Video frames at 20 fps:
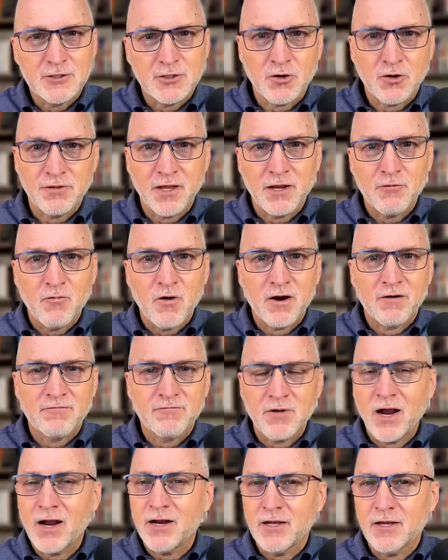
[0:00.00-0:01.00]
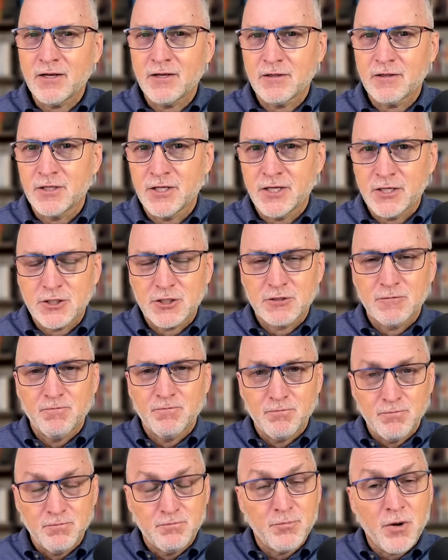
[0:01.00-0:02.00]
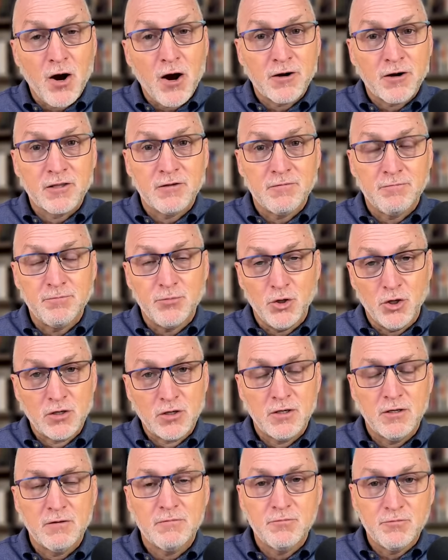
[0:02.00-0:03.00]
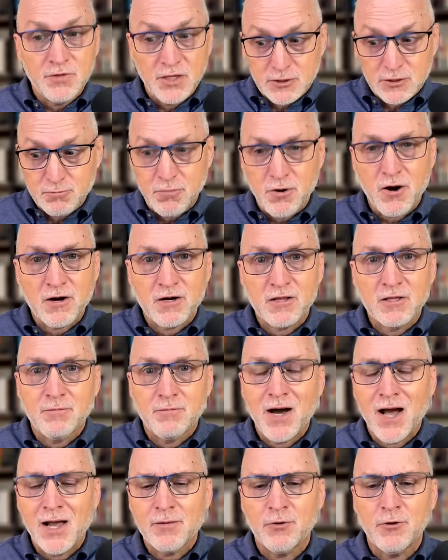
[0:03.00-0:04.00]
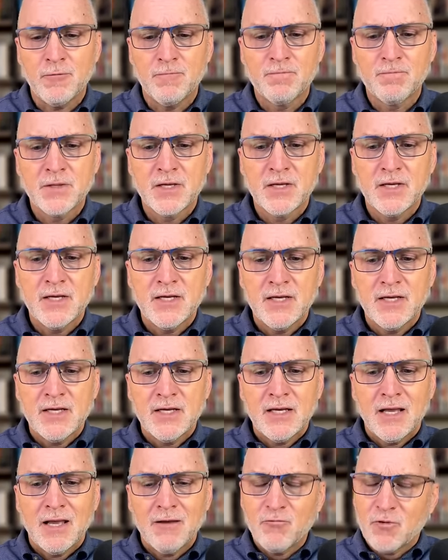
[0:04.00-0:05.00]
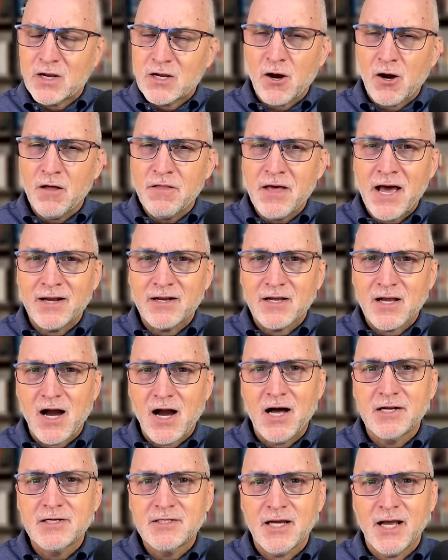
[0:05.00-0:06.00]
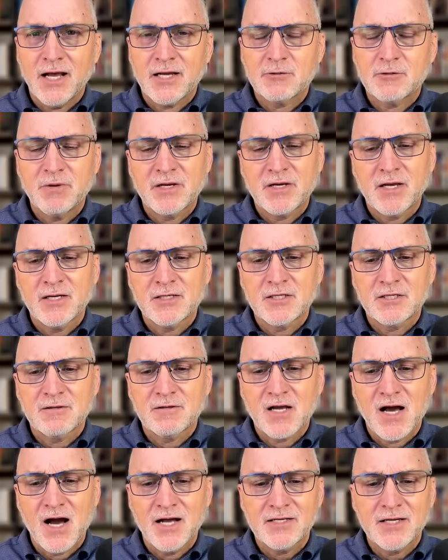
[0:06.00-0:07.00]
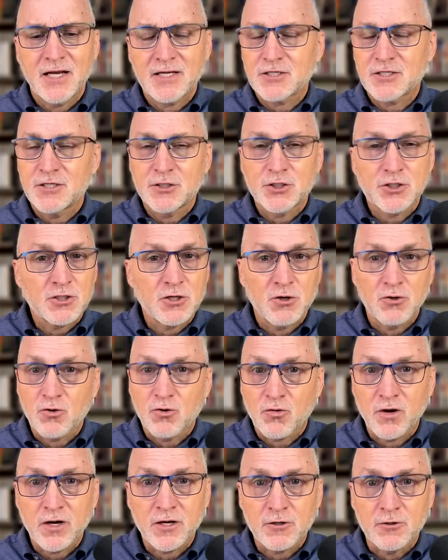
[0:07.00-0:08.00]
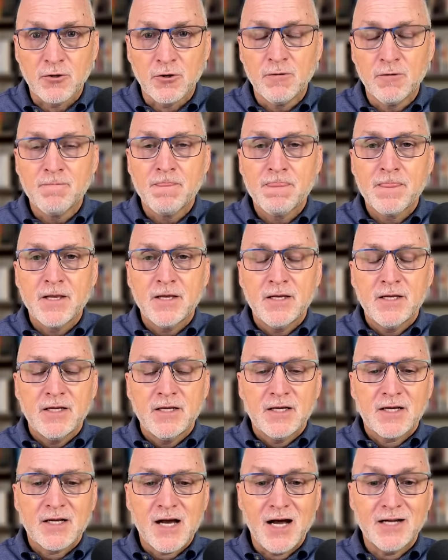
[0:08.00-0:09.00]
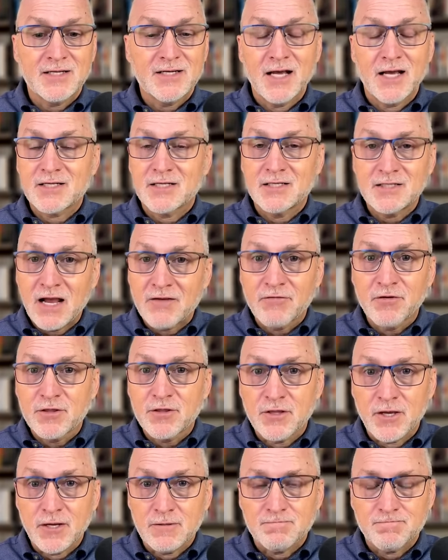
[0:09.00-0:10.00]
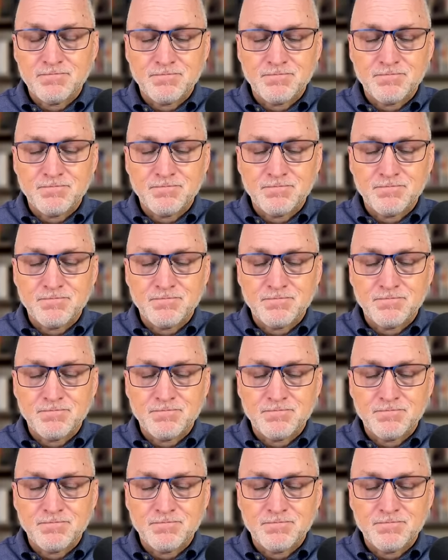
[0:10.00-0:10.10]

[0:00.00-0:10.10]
are they writing this part of the book, this part of the Bible? We call that context, because context is so critical. Context is everything.